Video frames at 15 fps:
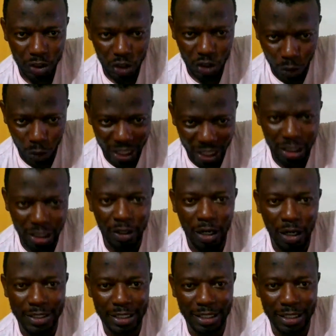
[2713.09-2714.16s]
the rate
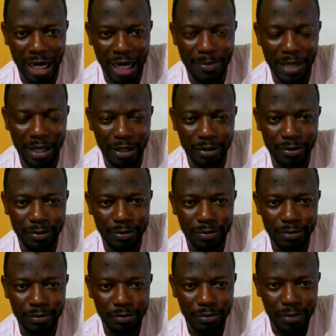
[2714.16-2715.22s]
across the Caribbean
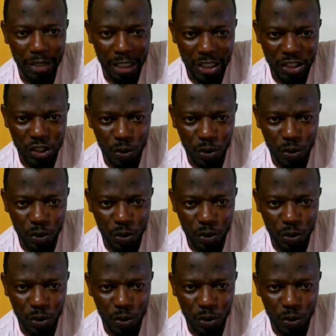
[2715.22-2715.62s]
is